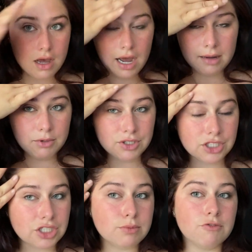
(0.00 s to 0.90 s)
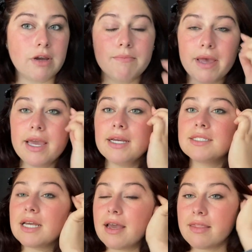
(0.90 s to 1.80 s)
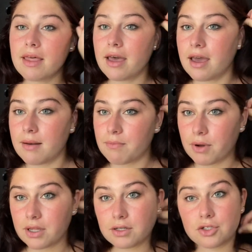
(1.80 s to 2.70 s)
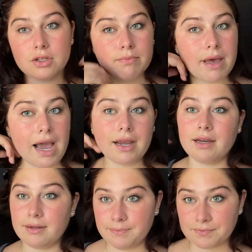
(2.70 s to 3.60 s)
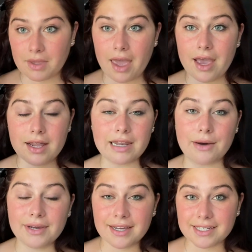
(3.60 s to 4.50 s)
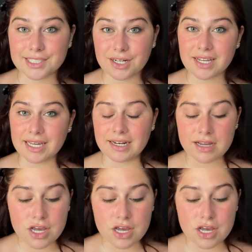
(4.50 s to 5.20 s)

I mostly just move my bangs and then put it to the back, and now we can get started.